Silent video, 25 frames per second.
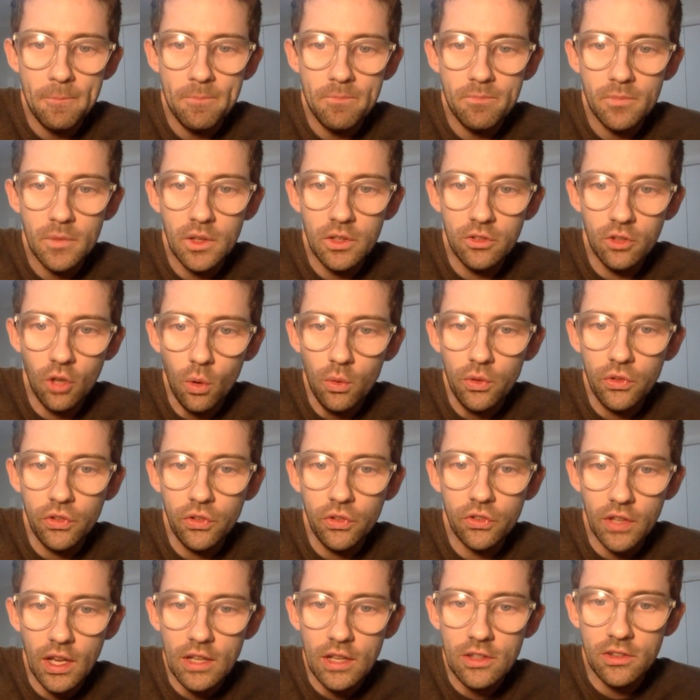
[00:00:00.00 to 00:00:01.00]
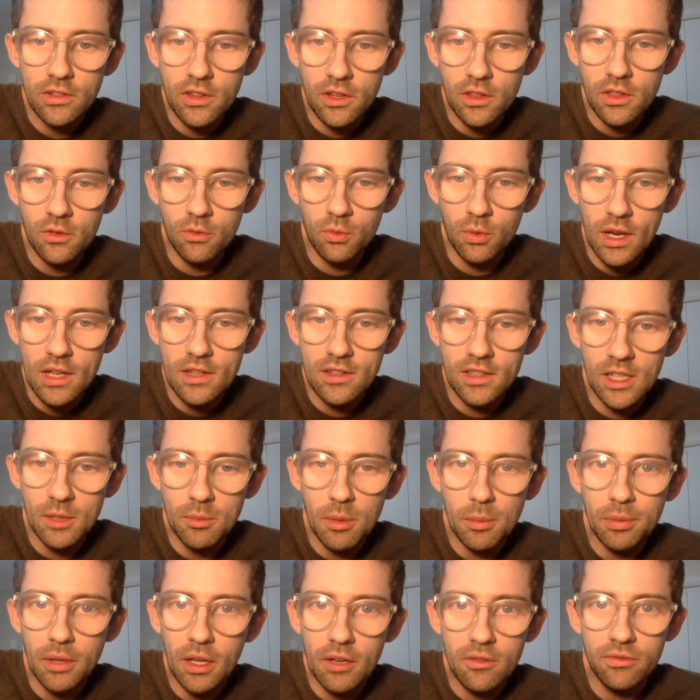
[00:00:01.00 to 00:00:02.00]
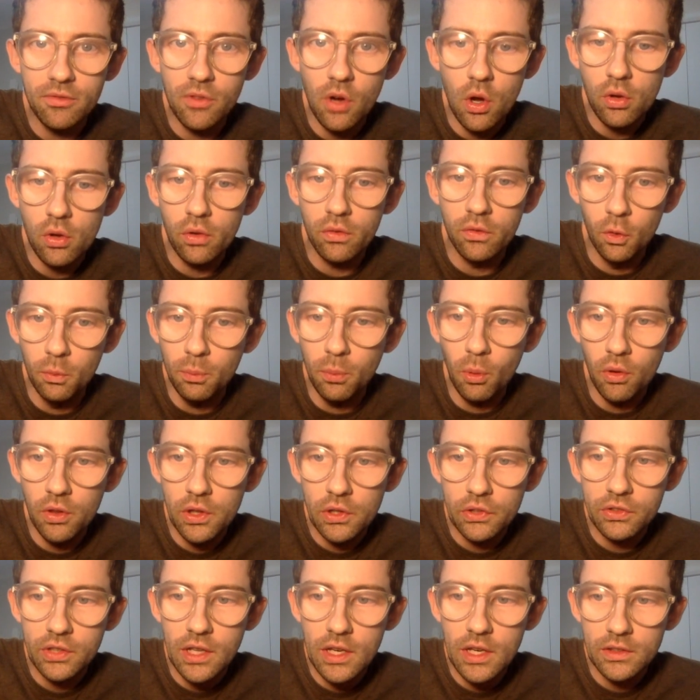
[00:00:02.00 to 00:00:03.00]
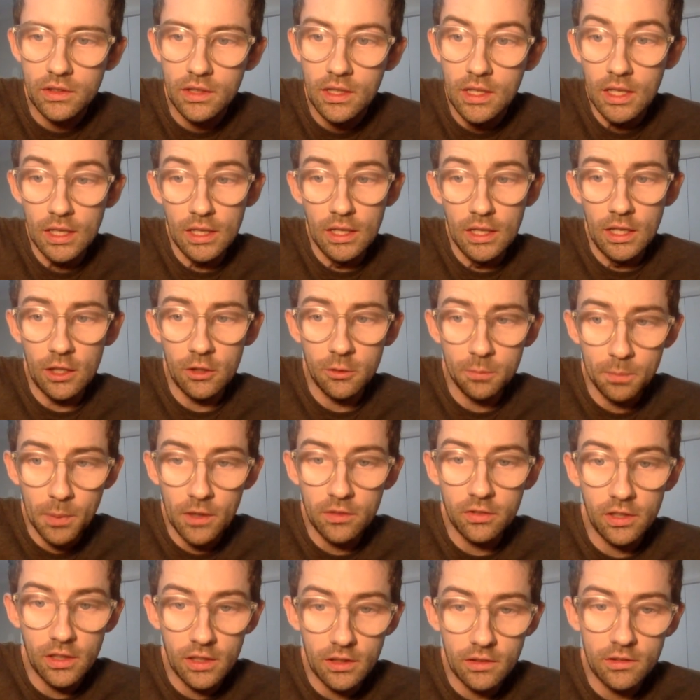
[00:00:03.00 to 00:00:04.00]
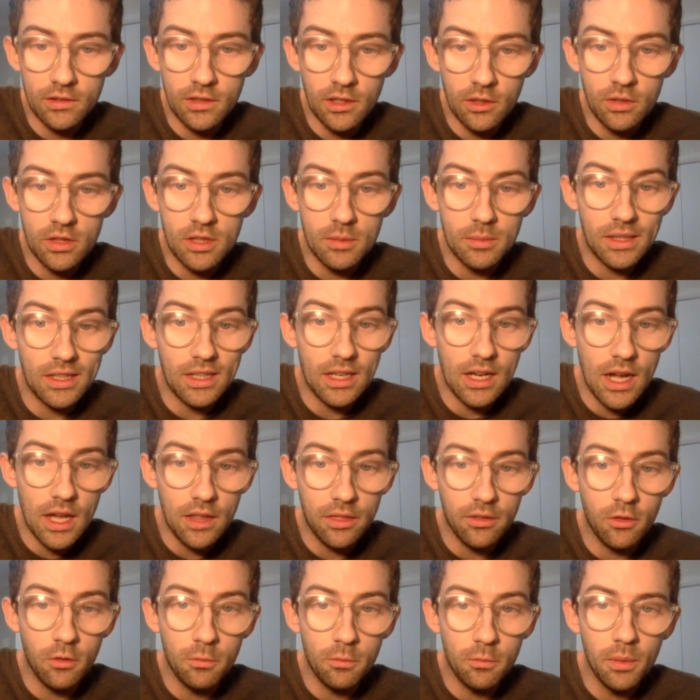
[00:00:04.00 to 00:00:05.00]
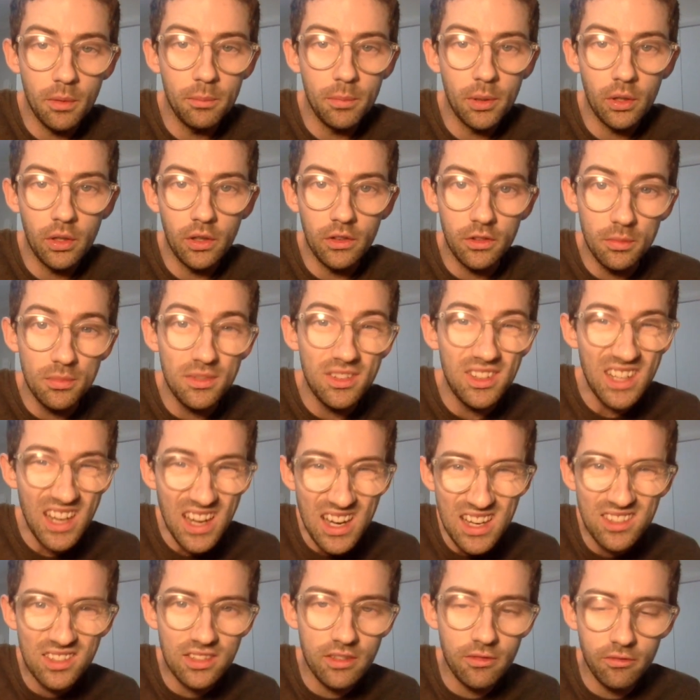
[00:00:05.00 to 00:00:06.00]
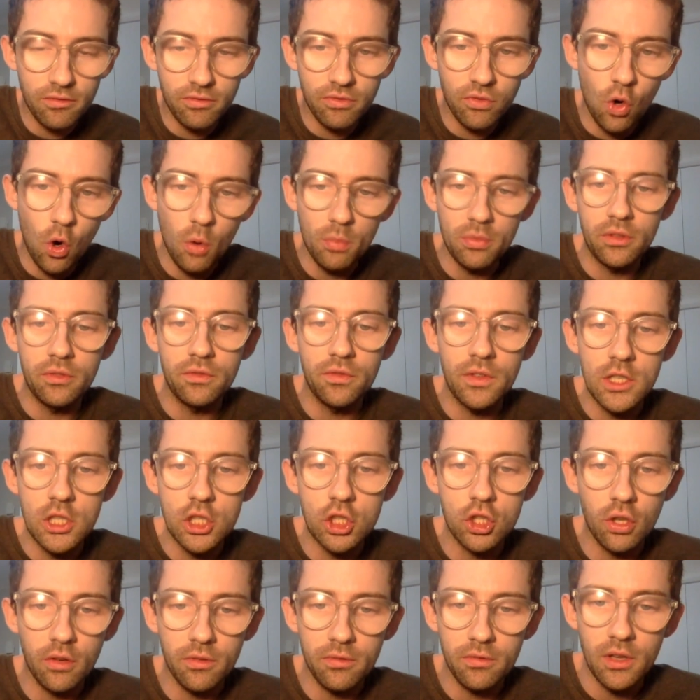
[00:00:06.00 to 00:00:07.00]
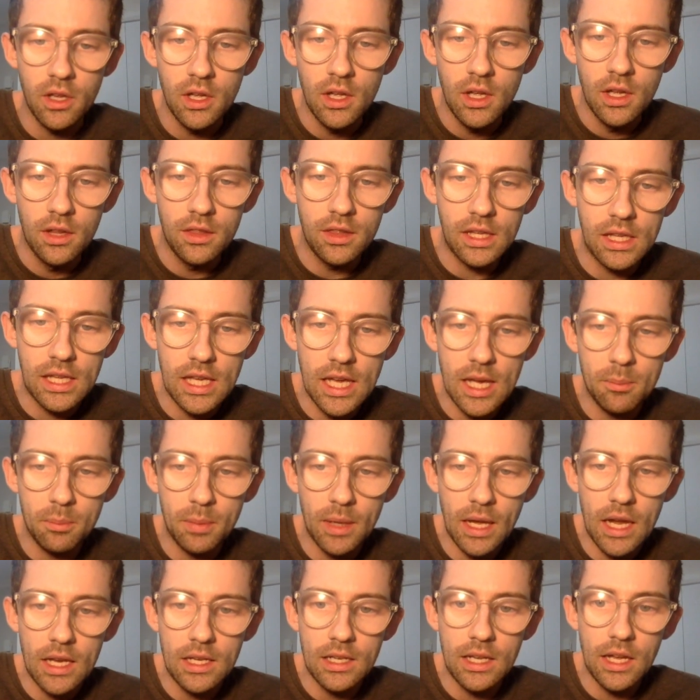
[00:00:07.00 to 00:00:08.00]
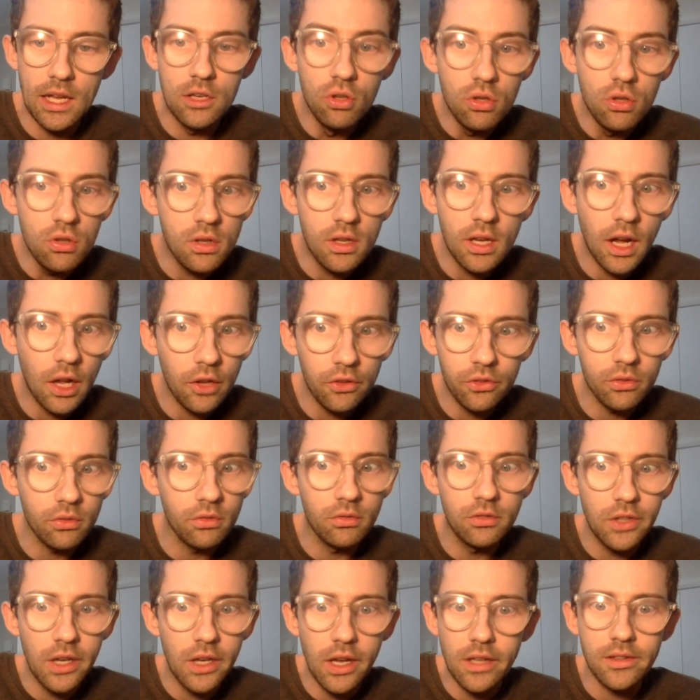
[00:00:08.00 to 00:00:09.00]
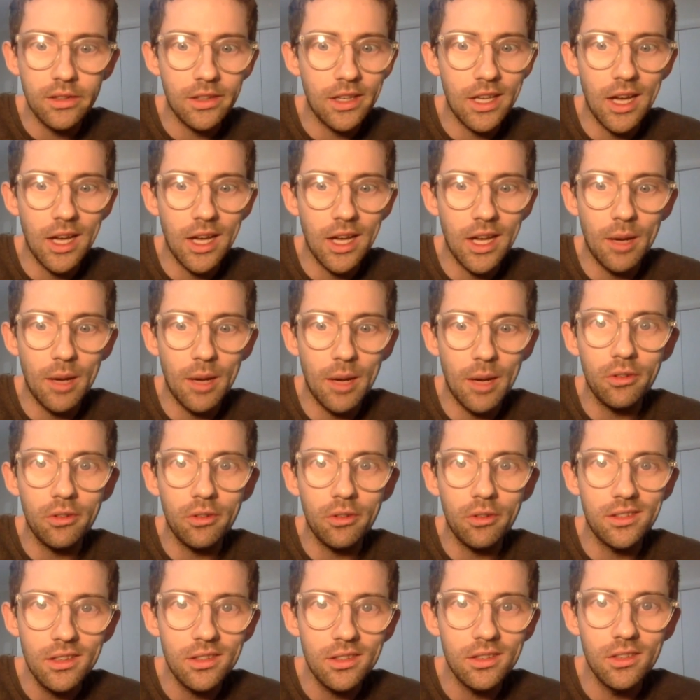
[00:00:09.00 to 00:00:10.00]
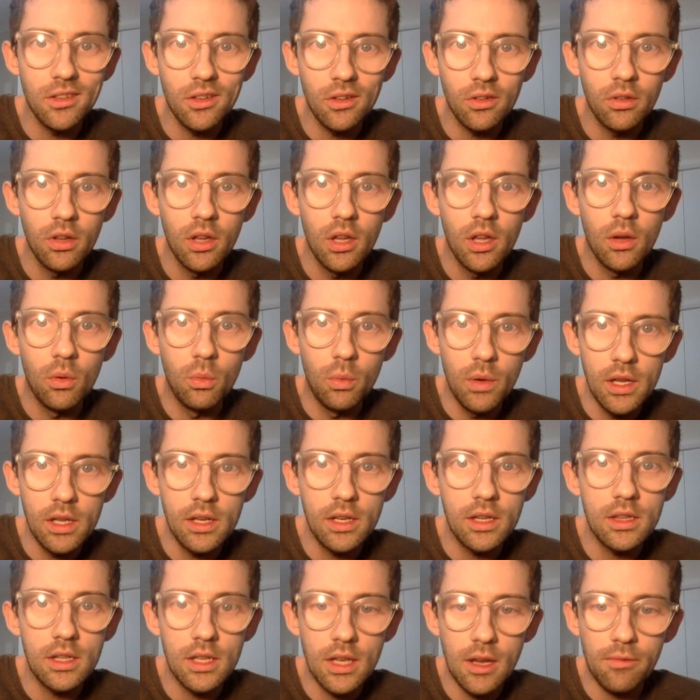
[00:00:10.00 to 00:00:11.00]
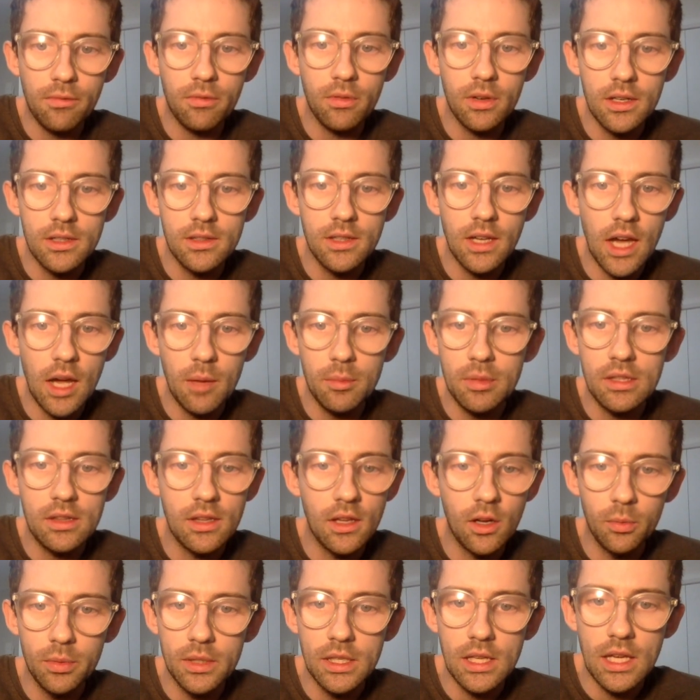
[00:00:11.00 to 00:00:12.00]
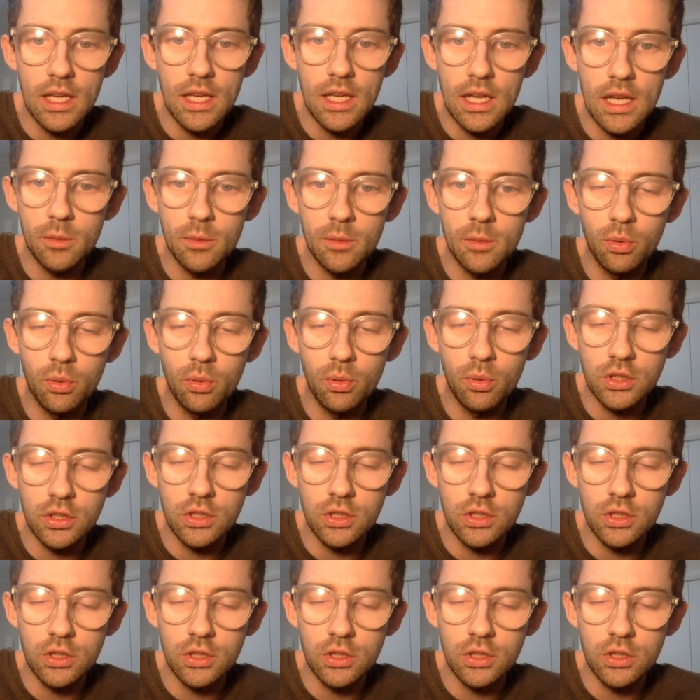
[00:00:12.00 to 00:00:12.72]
There's no sense that the Reds are going to be playing finals football this season, especially considering that MacArthur have been building some decent form to finish off the campaign. And Newcastle Jets coming off that 6-0 win in the F3 Derby. They'll be eager to push